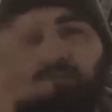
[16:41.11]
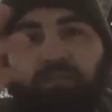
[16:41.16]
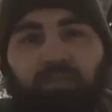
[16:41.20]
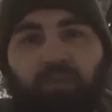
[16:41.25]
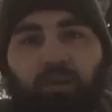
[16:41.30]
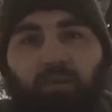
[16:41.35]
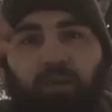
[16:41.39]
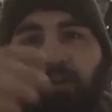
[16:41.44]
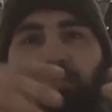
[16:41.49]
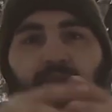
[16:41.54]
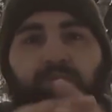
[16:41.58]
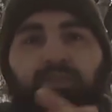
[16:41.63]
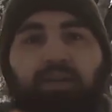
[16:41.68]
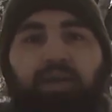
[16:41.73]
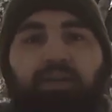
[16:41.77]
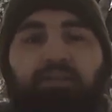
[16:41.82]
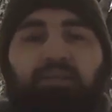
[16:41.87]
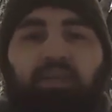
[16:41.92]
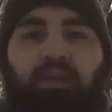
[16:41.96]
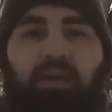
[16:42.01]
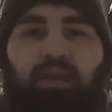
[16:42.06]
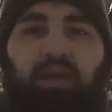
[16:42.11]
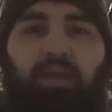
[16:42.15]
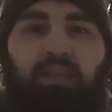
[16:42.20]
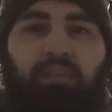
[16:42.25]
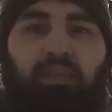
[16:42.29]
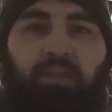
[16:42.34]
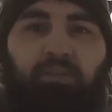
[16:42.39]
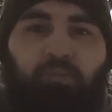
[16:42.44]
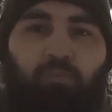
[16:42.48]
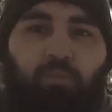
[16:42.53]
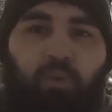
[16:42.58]
So anyways, guys,
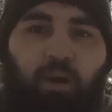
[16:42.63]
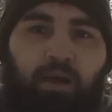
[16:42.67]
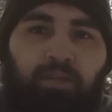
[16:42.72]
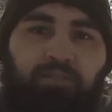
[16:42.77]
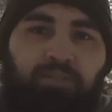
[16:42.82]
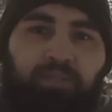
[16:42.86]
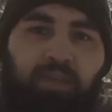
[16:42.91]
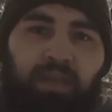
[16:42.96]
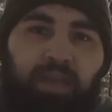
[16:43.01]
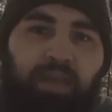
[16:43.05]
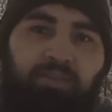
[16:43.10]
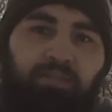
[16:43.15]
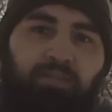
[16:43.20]
thanks for watching.